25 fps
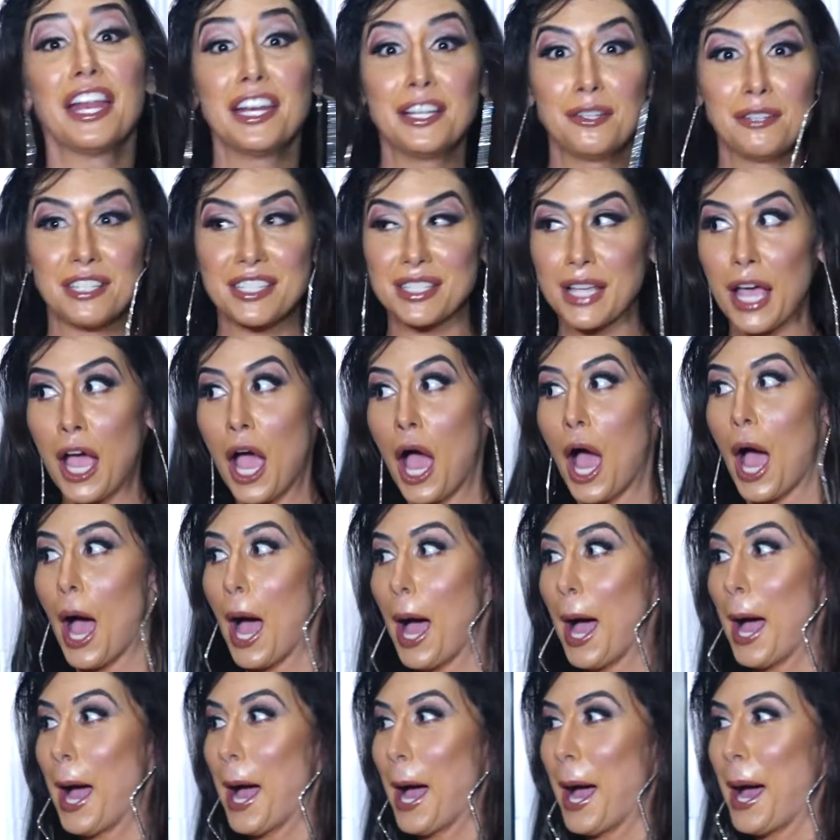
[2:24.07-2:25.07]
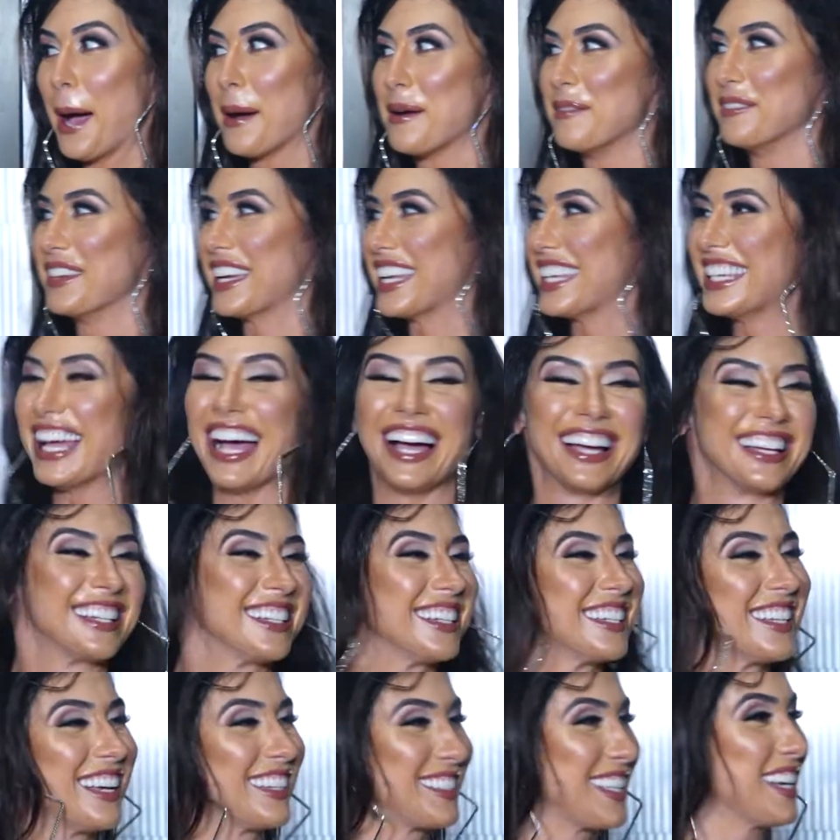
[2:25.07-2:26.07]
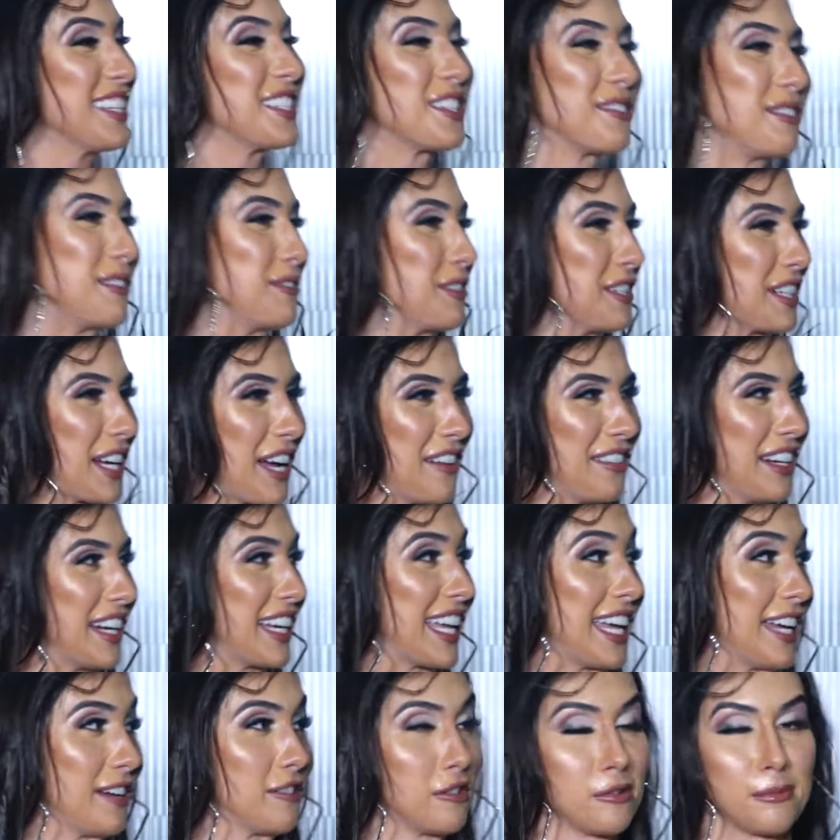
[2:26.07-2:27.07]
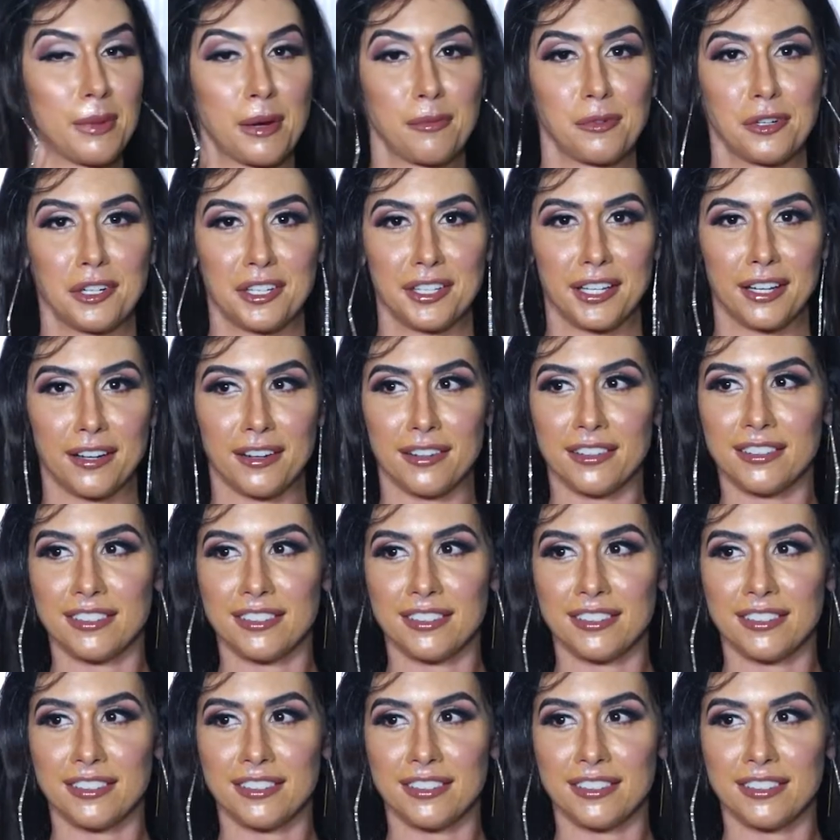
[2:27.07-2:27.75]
Anyways, yeah, tons of people are coming. I can't remember right now.